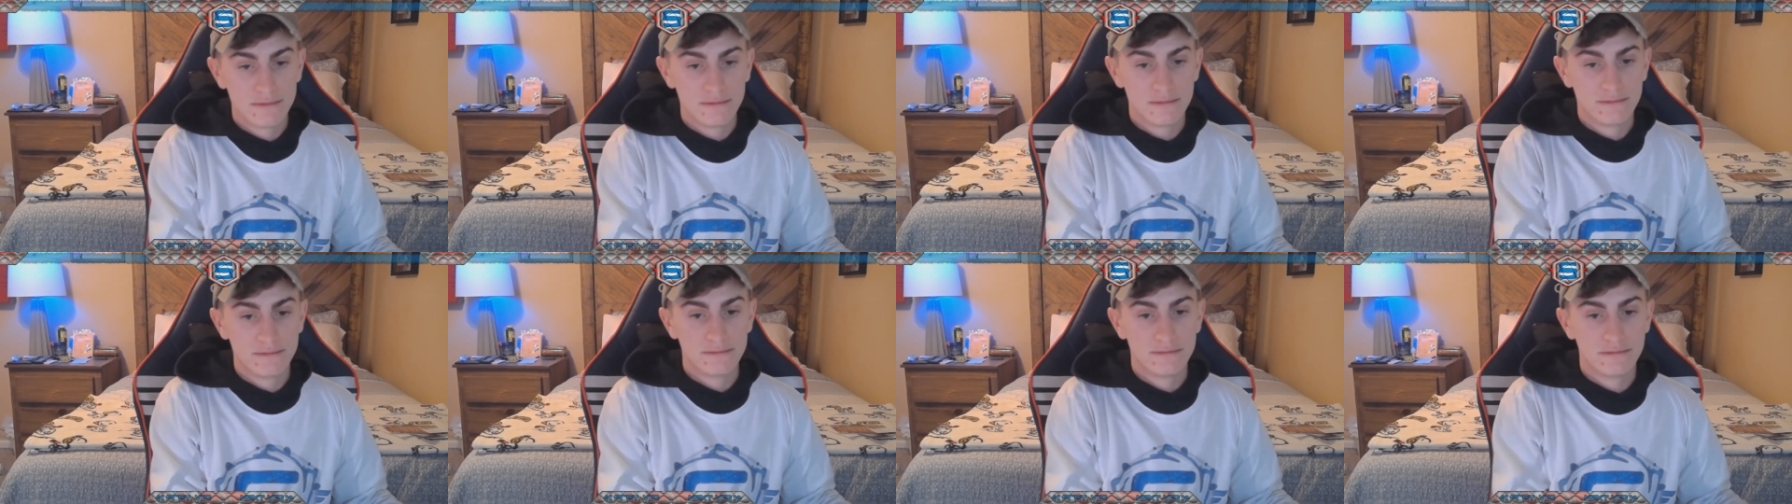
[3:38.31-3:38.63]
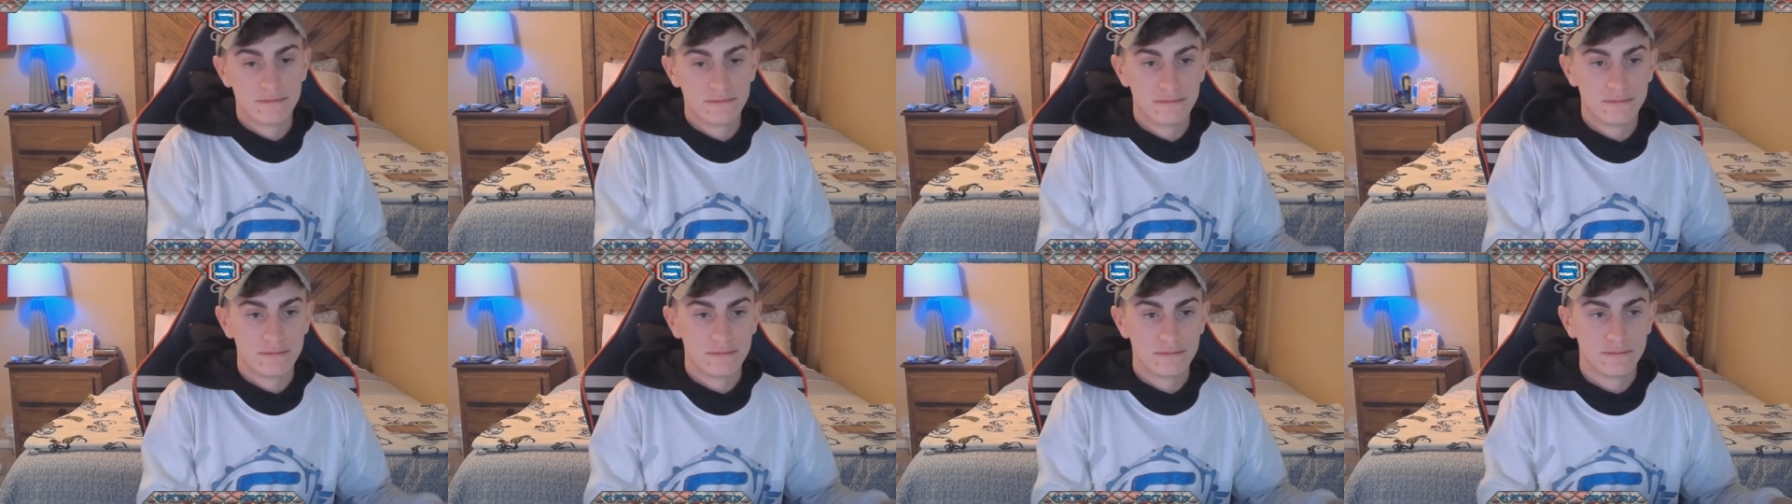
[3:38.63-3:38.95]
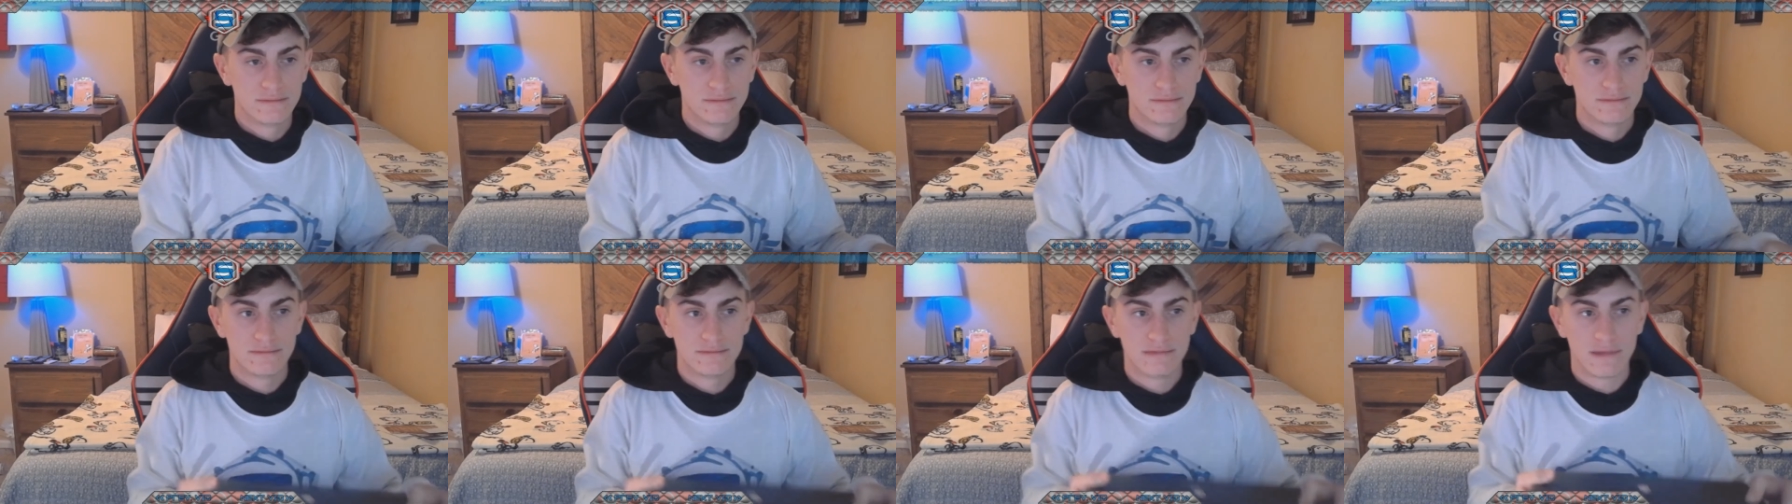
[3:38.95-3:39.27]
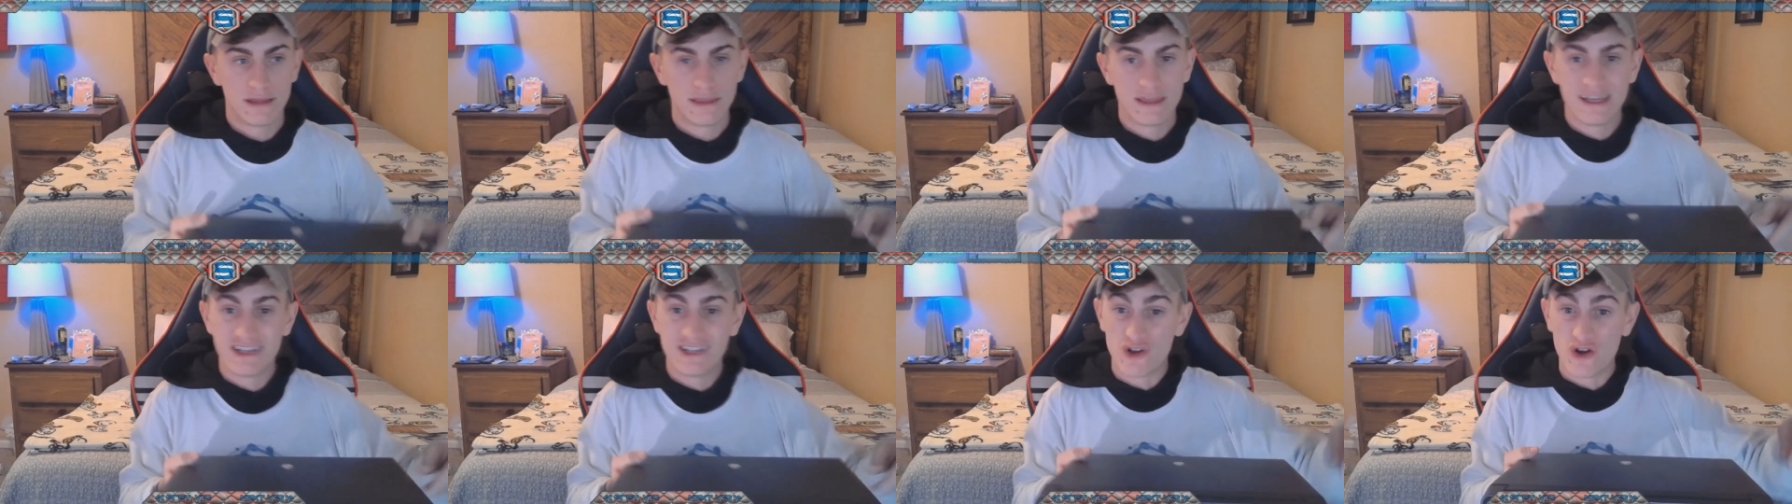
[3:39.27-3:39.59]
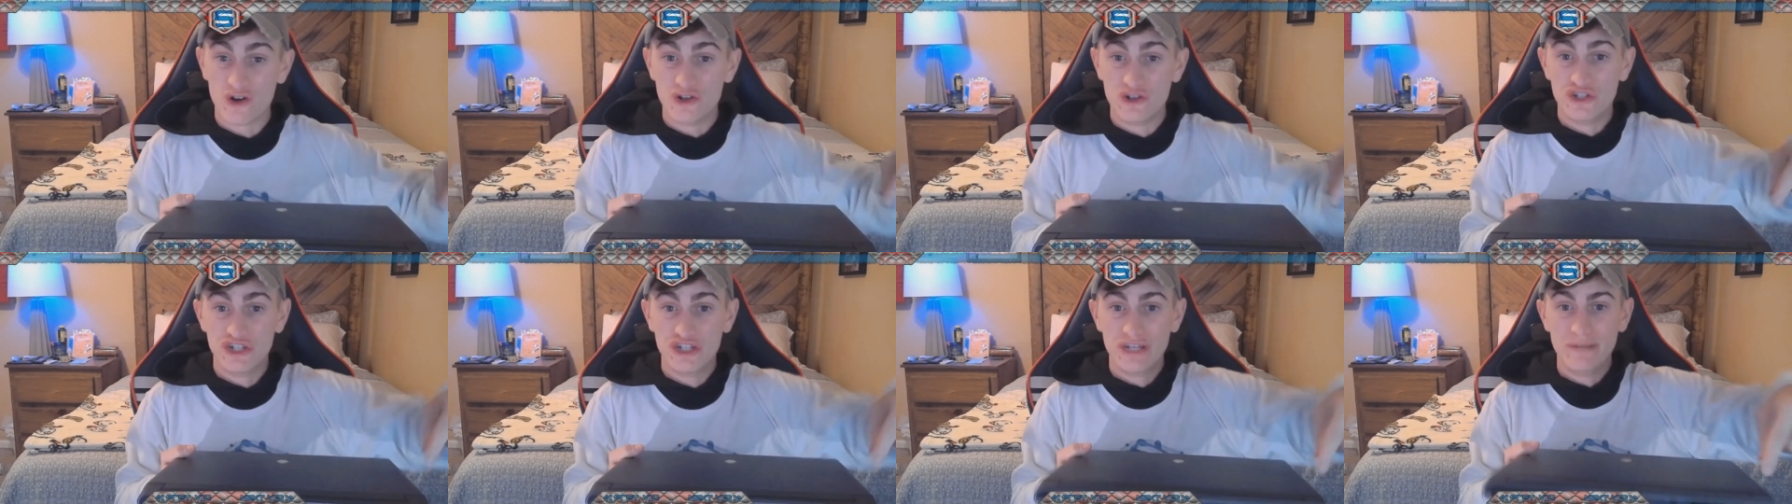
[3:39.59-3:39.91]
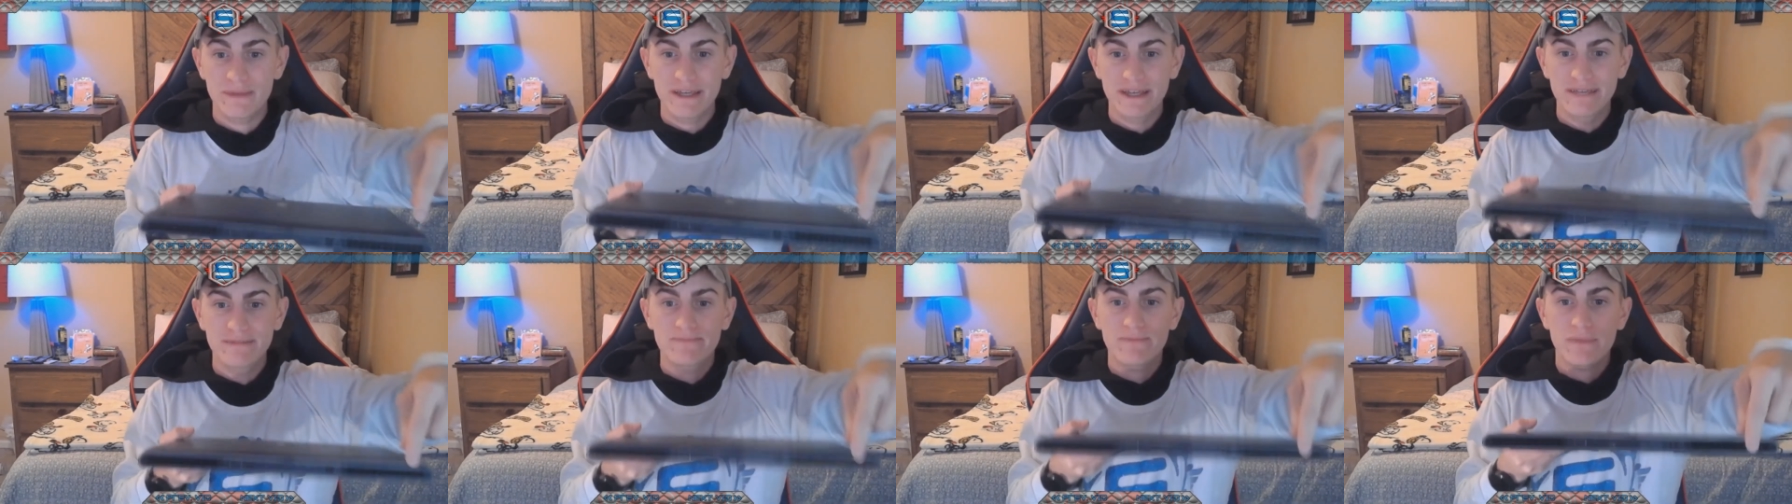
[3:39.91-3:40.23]
I think it's
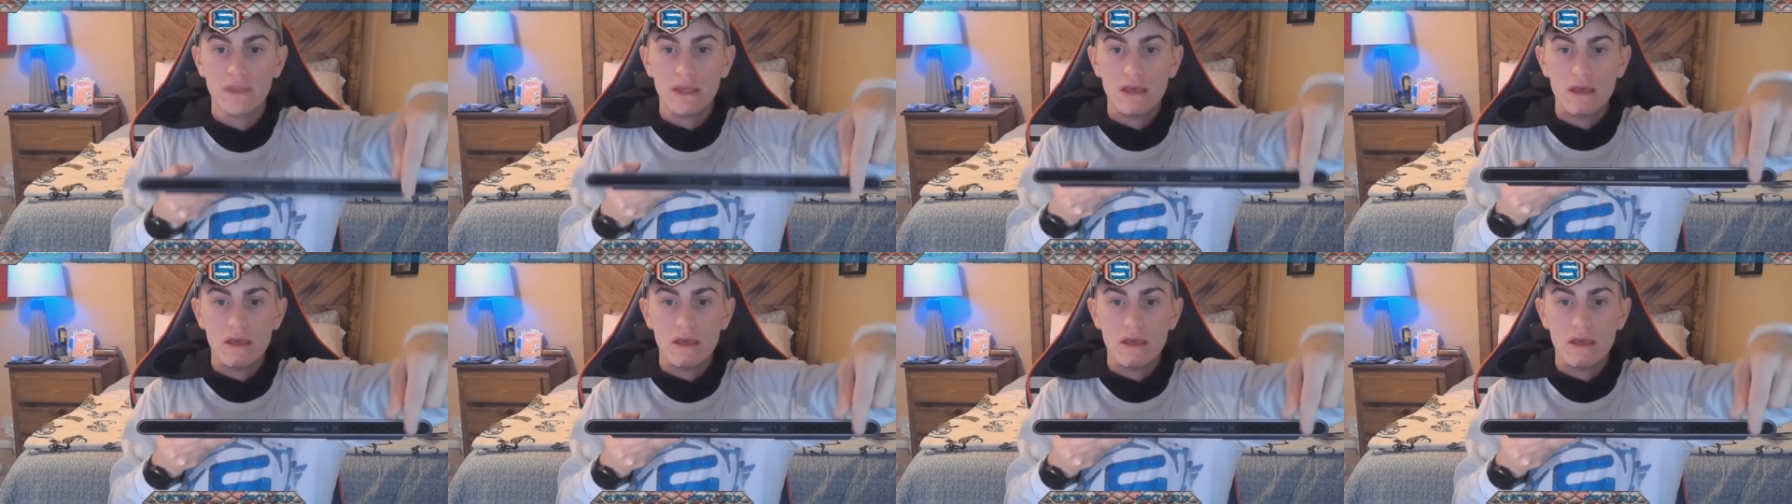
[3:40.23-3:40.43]
RGB